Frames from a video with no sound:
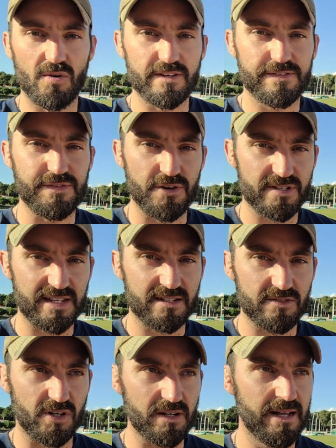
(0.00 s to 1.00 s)
on the first
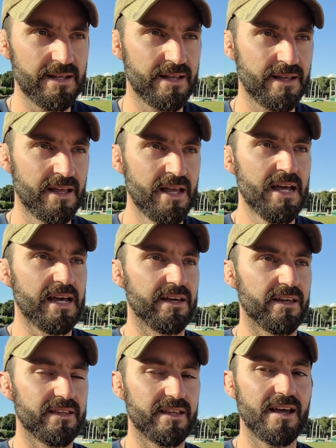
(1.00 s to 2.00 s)
interval,
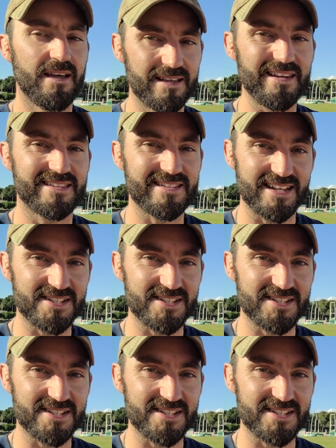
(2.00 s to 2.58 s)
and let's slay